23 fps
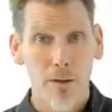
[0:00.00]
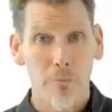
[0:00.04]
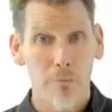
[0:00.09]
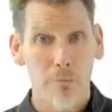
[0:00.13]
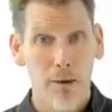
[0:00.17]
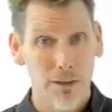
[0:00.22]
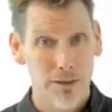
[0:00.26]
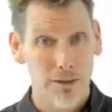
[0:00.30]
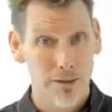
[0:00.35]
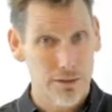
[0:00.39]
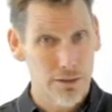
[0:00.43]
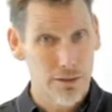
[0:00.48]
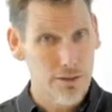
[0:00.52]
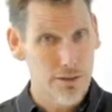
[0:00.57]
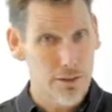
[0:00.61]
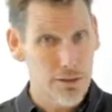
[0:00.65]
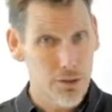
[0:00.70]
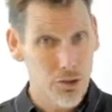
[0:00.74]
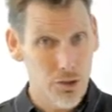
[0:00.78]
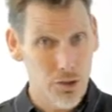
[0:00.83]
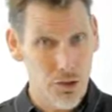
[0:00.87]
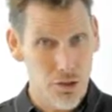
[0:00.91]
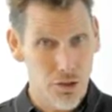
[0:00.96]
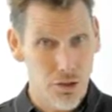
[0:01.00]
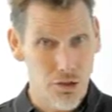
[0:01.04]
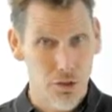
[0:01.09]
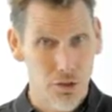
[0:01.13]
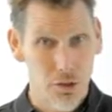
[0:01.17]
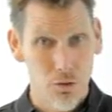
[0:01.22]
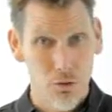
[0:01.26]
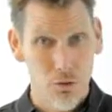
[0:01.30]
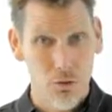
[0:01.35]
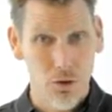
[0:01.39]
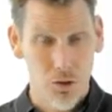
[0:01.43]
by six inches,
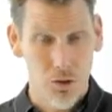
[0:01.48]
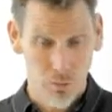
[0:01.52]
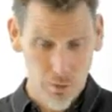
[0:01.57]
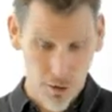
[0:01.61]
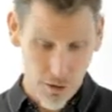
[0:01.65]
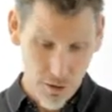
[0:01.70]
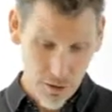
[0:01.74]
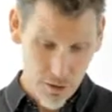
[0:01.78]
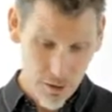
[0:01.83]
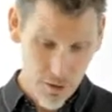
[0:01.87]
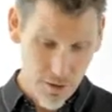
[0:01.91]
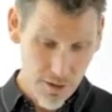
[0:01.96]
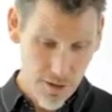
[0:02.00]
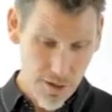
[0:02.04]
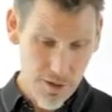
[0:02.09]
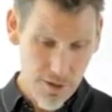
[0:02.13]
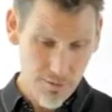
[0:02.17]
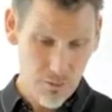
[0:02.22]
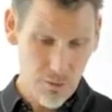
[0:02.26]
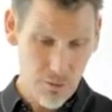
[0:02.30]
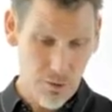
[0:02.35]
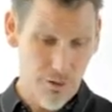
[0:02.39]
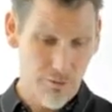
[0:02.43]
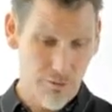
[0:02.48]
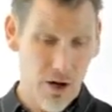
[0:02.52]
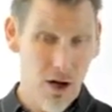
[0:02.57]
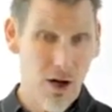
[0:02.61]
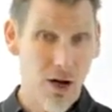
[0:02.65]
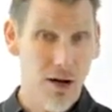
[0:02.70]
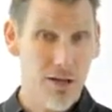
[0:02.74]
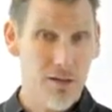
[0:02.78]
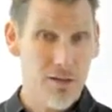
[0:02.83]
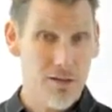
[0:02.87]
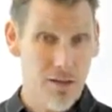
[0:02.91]
which means thieves will have a
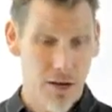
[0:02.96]
hard